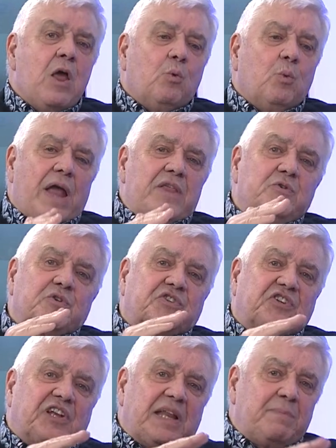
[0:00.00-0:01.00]
When you
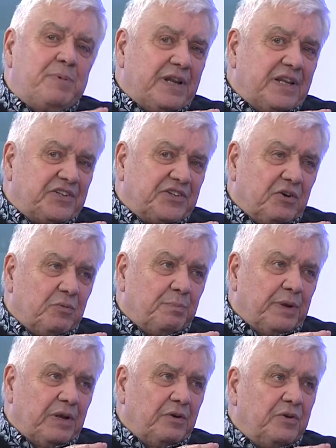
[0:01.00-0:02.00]
sleep in a silk
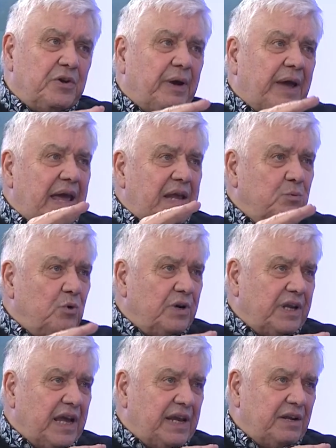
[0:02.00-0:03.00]
pillow, your head
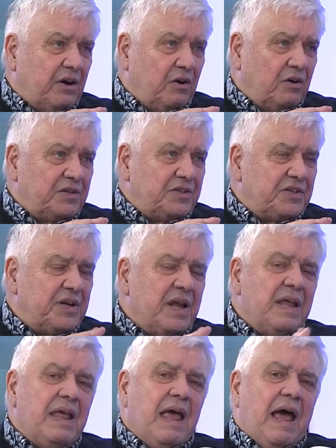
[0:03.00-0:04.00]
won't get hot
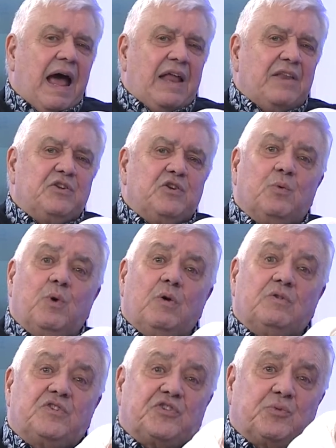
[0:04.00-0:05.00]
and you
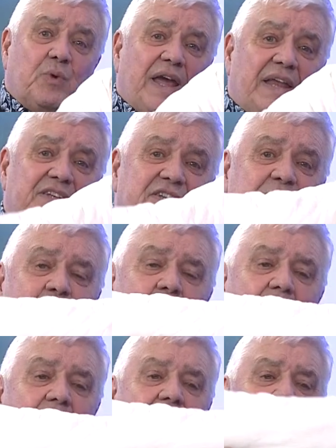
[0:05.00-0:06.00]
won't sweat.
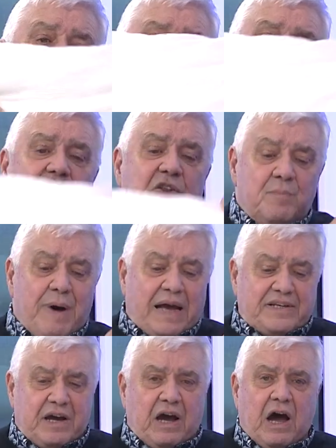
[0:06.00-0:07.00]
And no
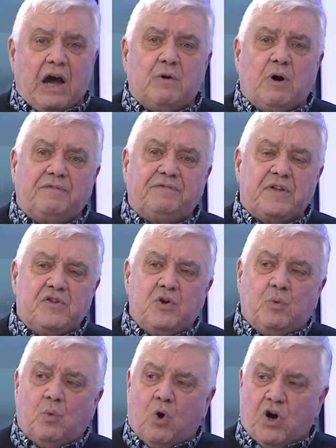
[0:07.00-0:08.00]
matter how often
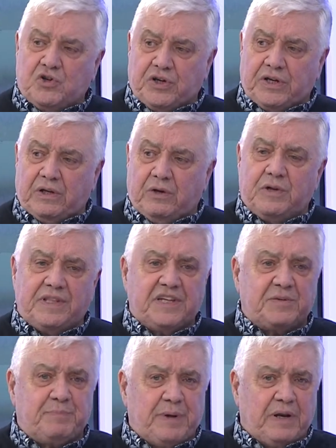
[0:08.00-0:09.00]
you wash it, look at
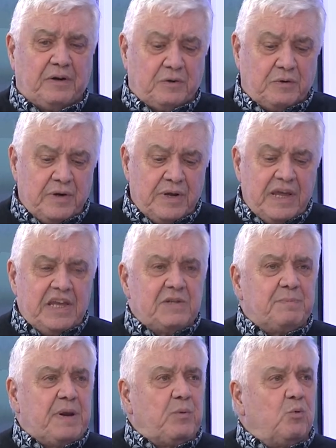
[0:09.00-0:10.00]
this pillow. It's
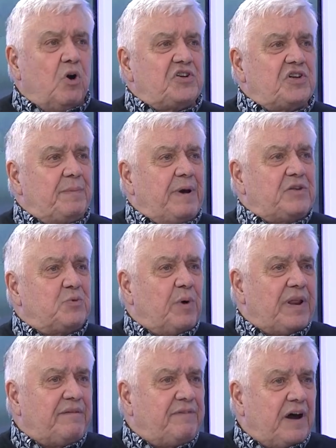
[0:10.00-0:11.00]
been washed about
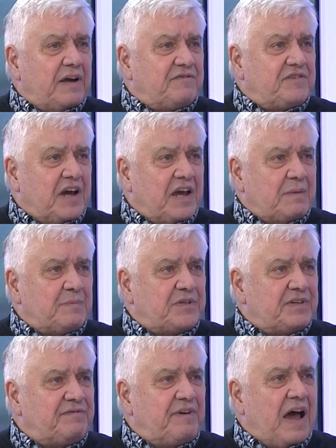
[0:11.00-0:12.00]
25 times.
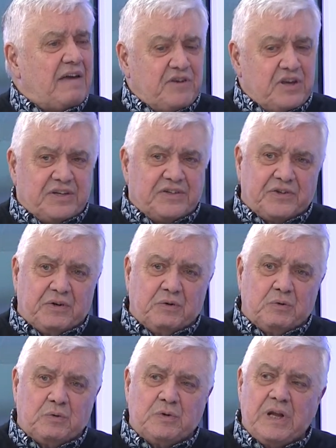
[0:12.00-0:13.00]
It's 5 years
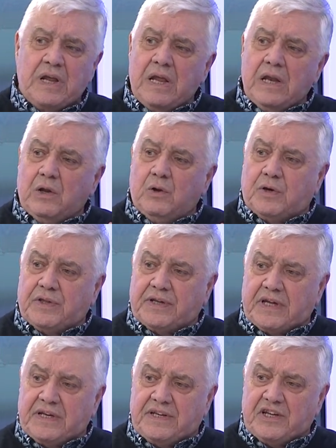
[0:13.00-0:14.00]
old. Look at the
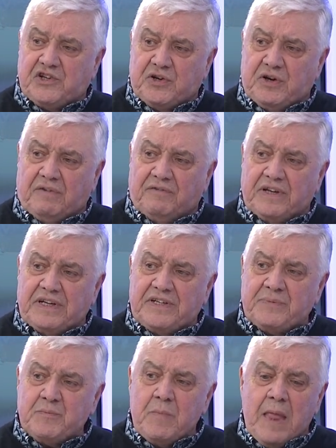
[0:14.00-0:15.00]
condition of it.
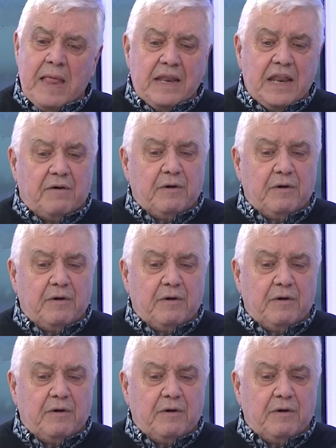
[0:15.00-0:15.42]
Now,